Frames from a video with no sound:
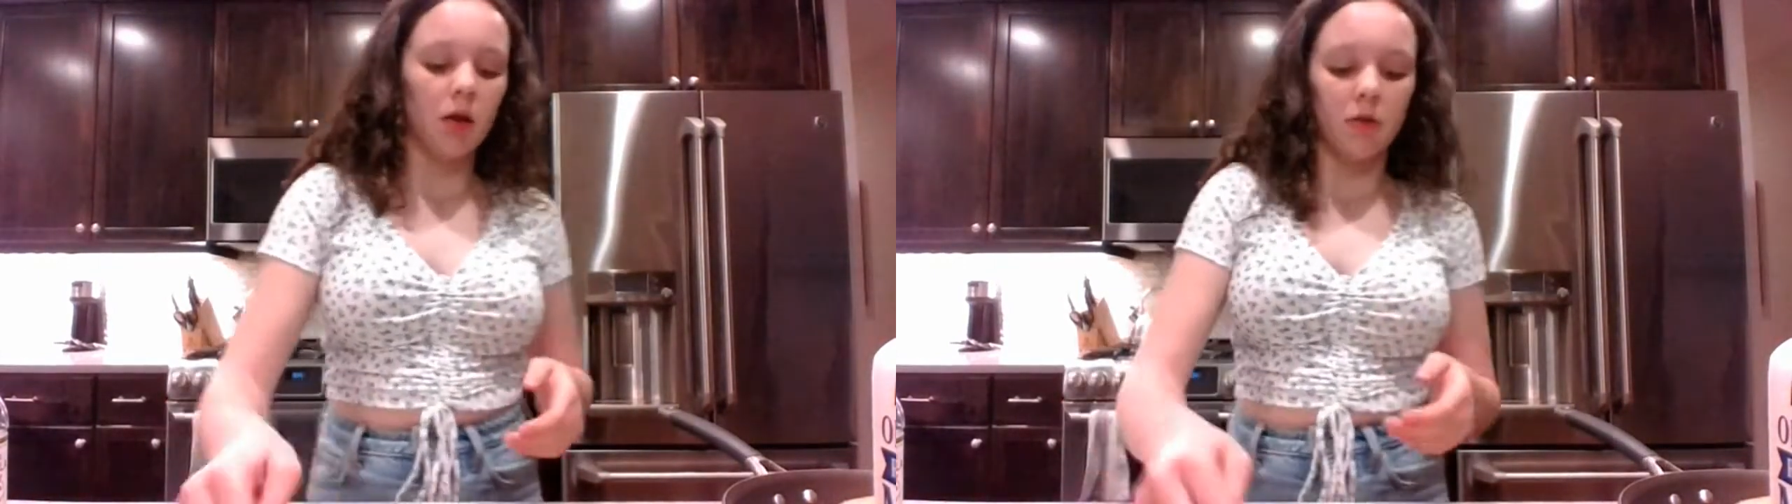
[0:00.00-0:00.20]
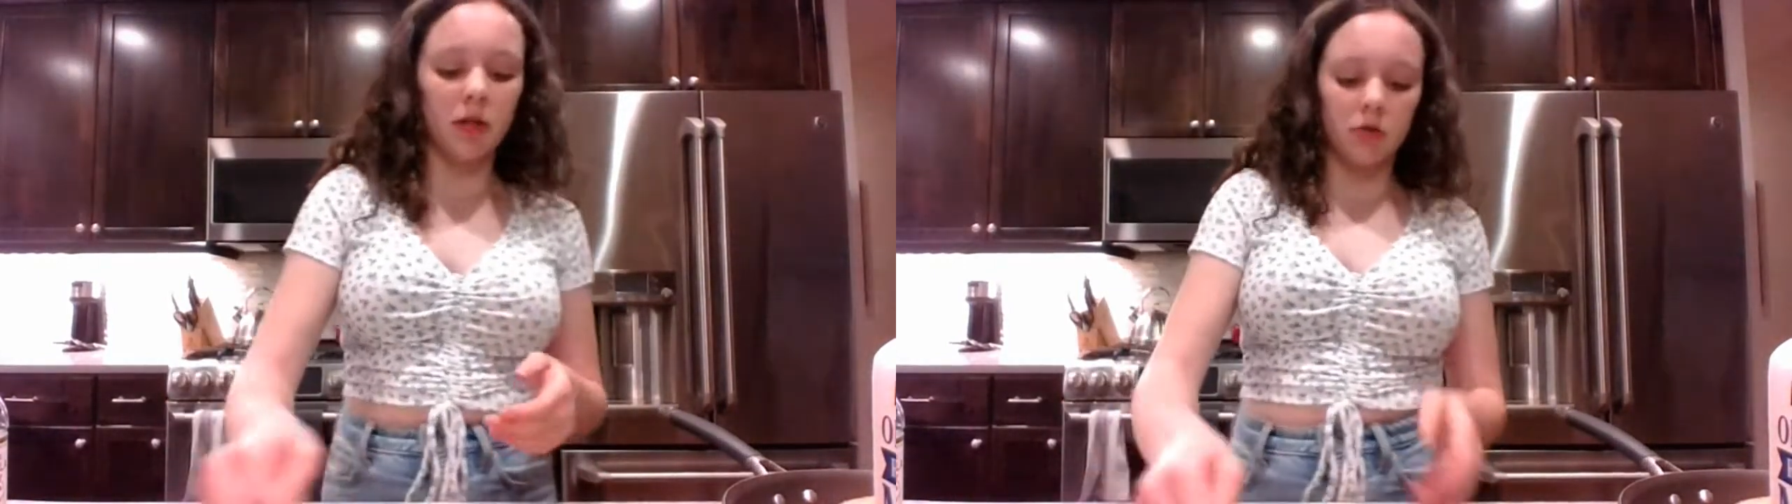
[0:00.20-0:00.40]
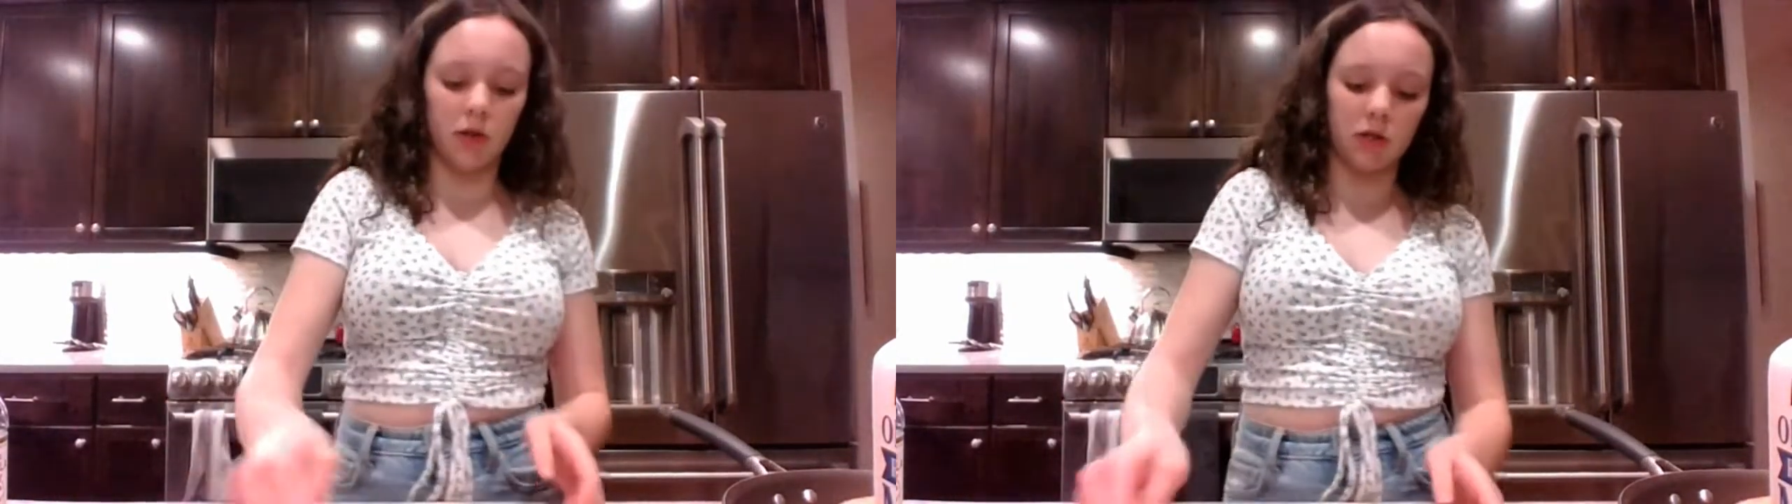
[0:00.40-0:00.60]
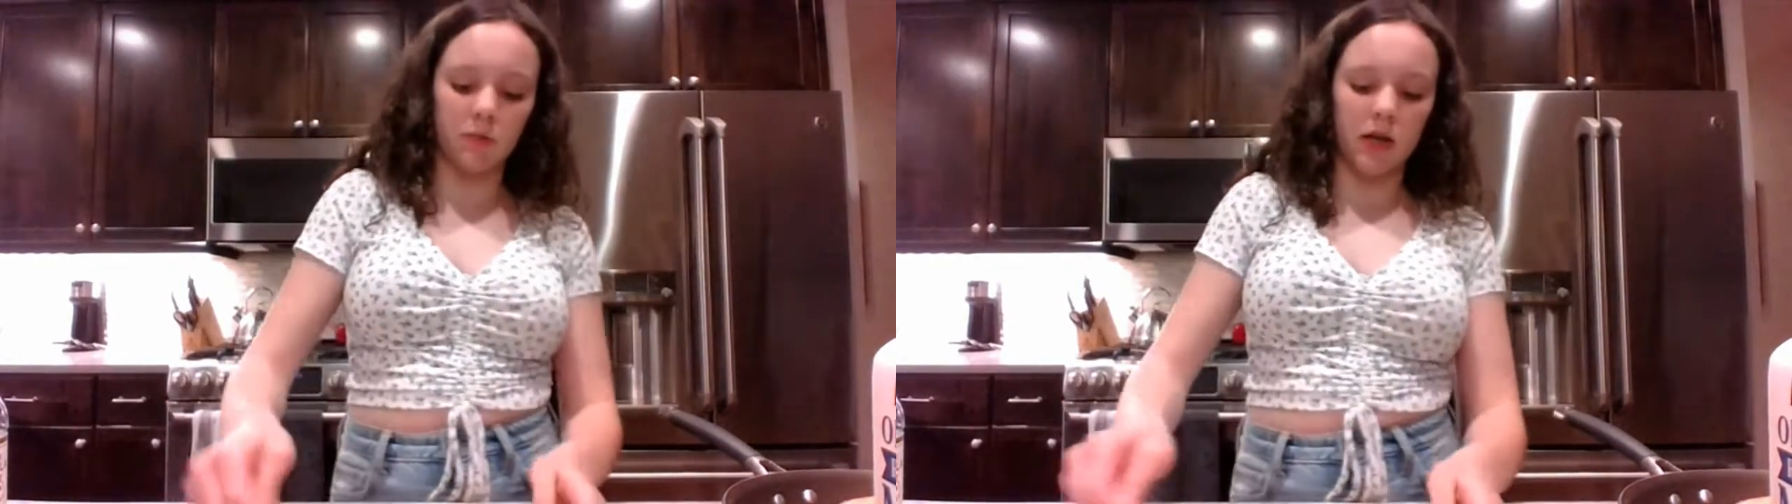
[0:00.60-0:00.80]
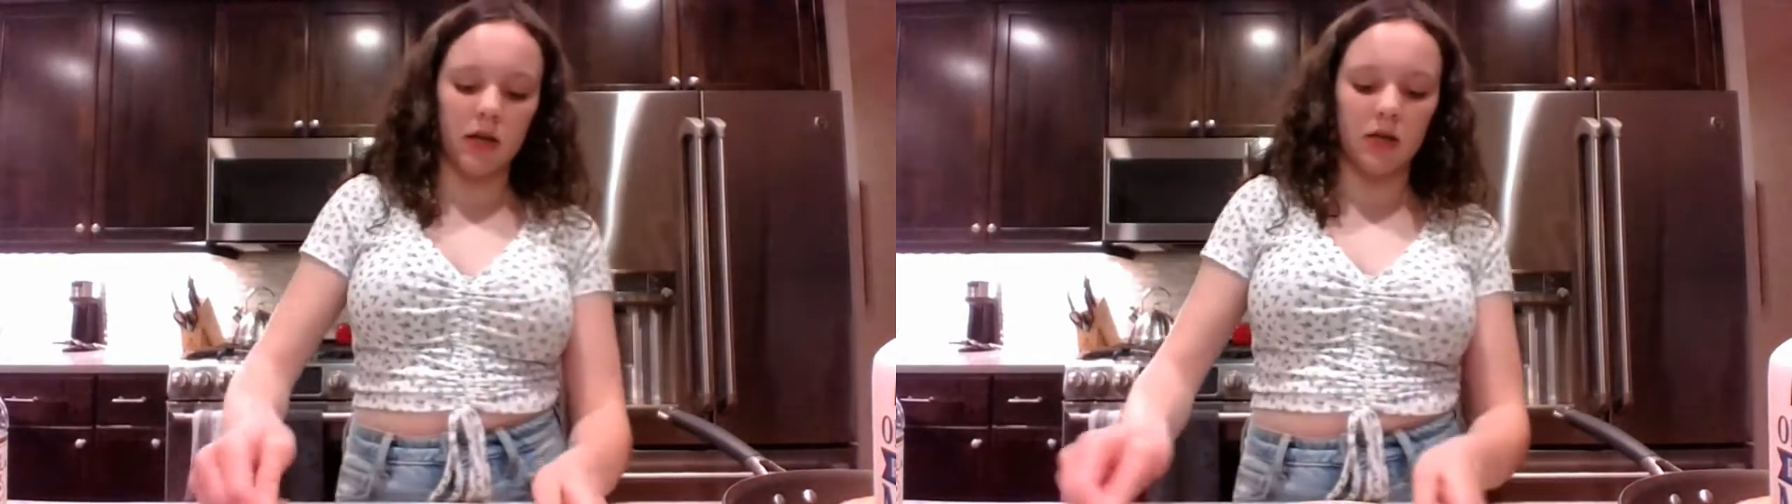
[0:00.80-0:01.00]
This
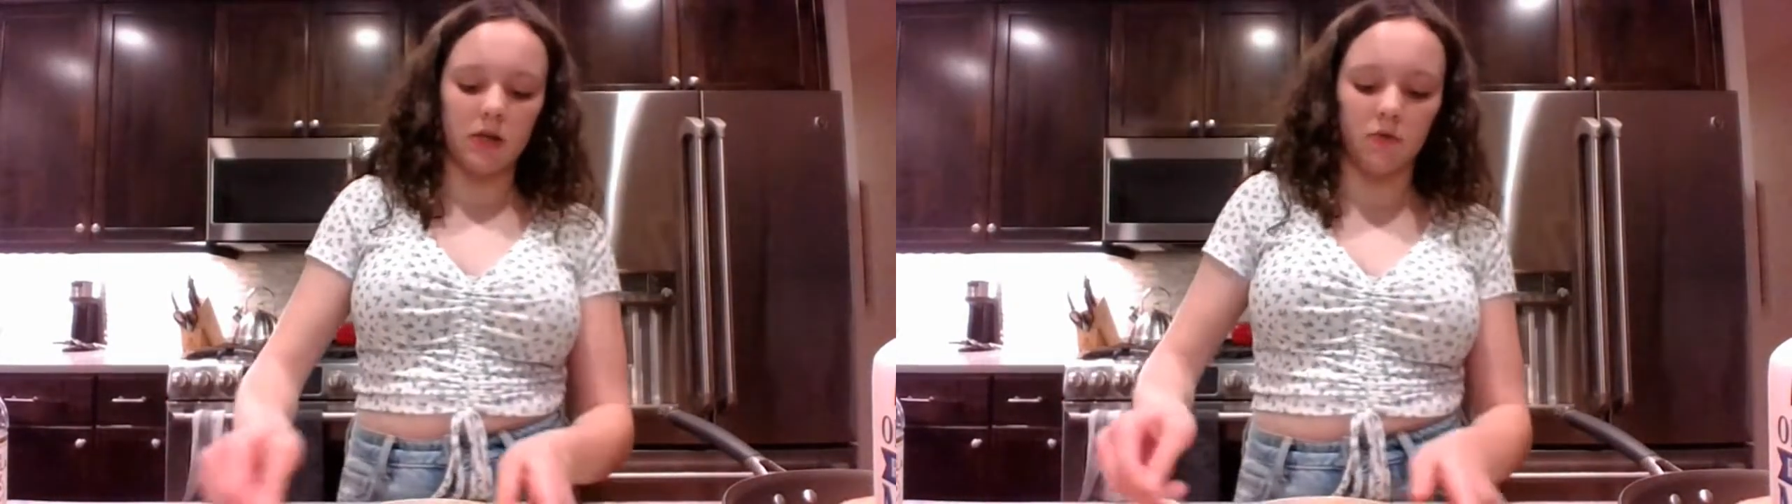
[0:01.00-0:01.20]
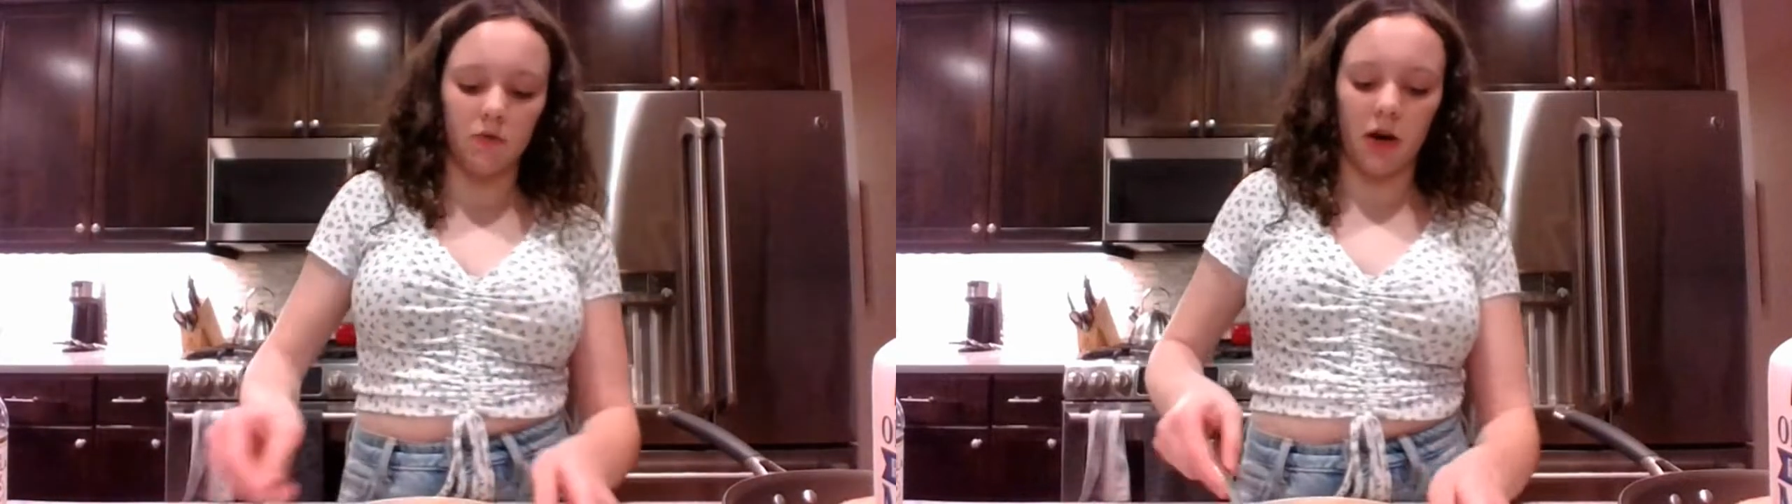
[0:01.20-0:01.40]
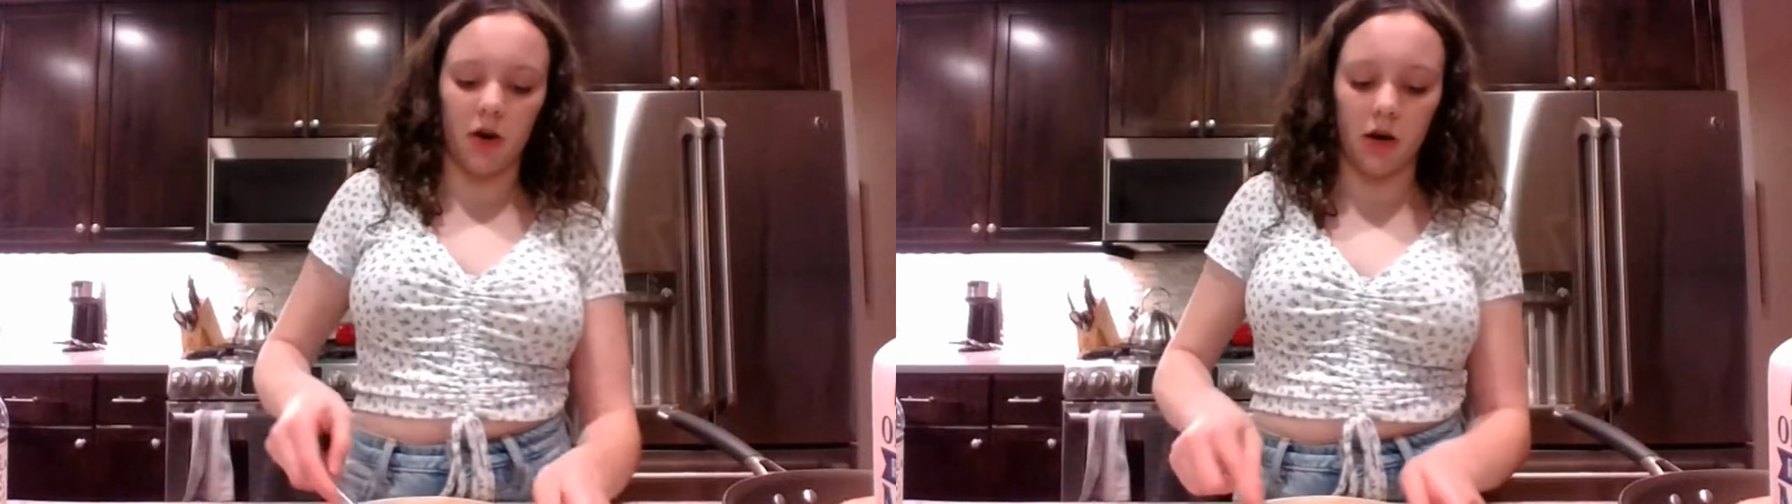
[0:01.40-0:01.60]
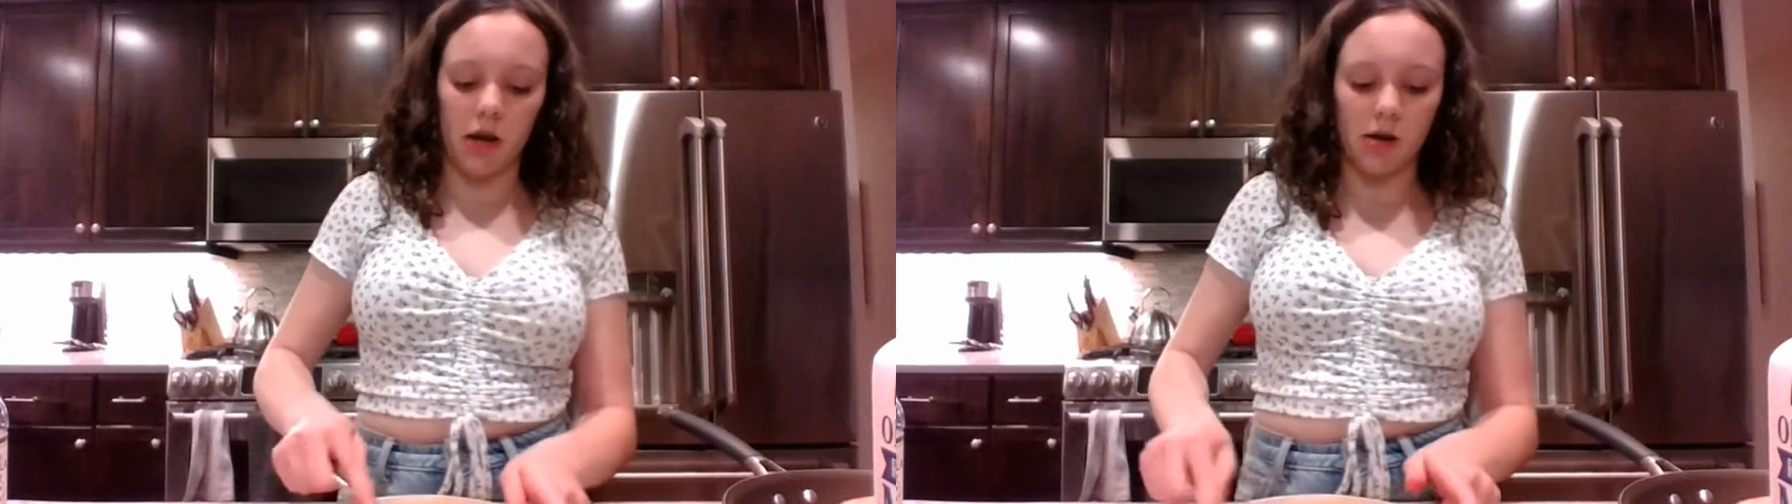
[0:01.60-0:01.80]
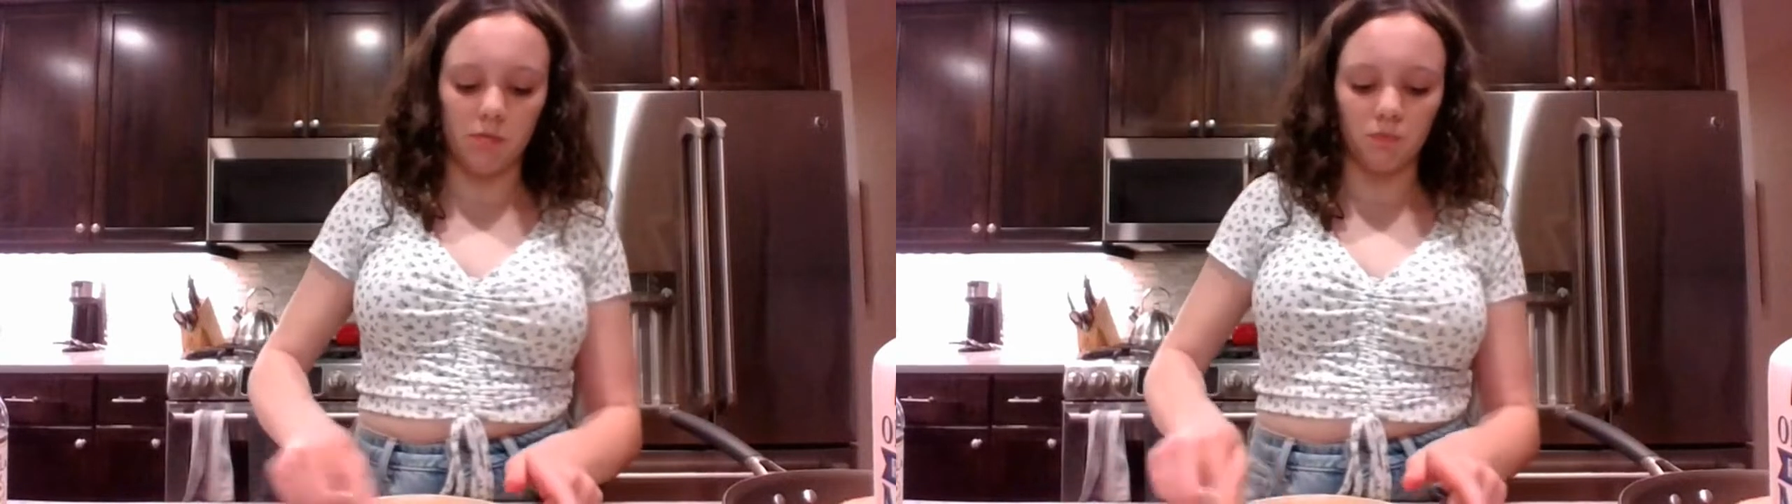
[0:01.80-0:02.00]
recipe is very